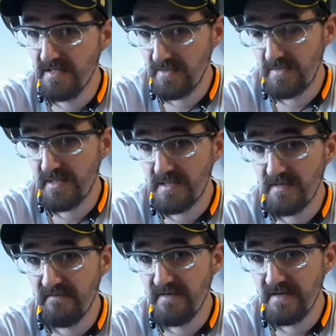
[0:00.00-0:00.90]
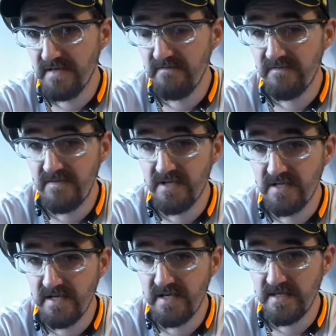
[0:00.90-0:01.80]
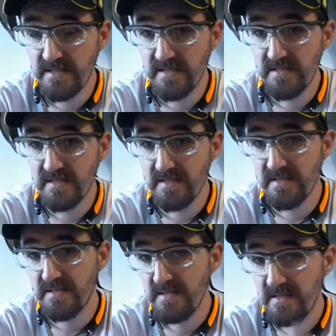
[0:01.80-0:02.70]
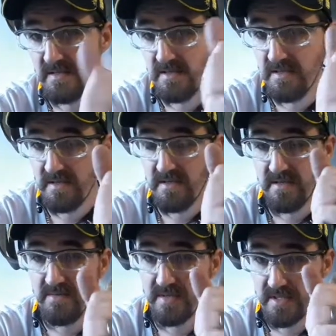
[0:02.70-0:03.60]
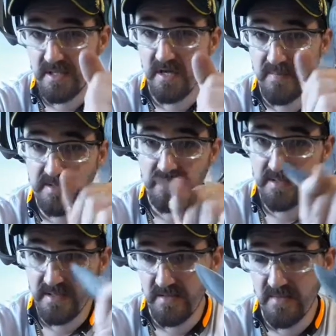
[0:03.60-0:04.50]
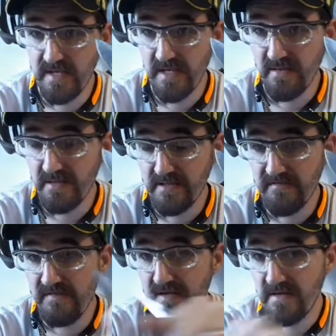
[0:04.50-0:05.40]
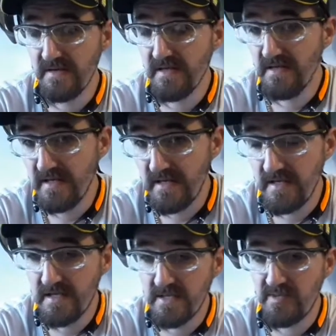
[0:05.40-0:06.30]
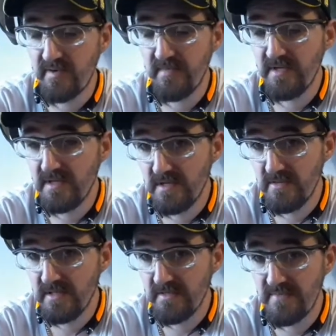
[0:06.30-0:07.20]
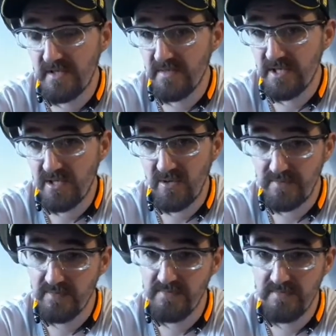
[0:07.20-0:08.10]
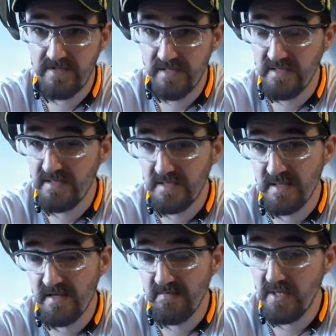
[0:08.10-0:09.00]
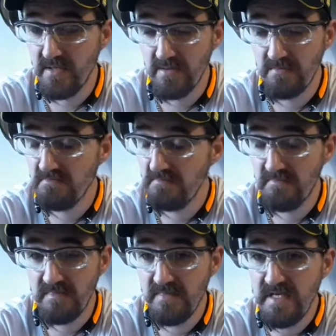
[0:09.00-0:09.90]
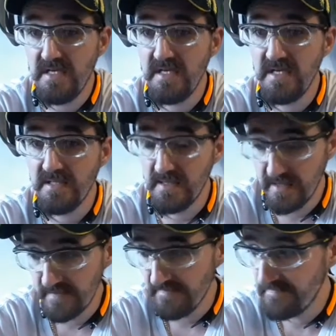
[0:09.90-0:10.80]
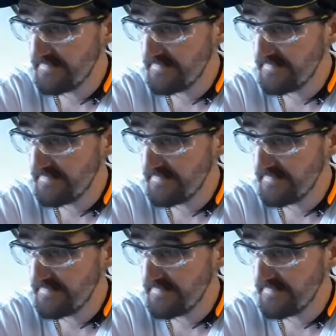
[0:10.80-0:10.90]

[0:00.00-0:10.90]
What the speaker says: a risk of an unfortunate accident, because with as sharp as this is going to be, I really fear any cuts from it are going to pretty much go through tendons and hit bone easily.